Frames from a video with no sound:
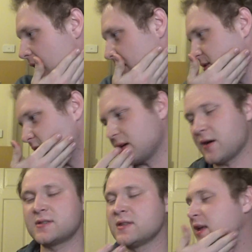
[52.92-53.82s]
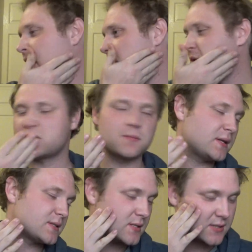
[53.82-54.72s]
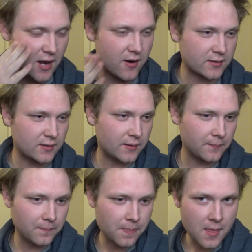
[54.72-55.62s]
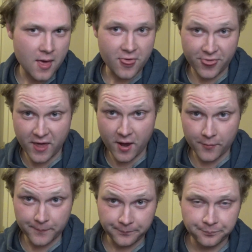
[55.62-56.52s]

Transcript: See, Tari's in the game, and she meets this character, Theo.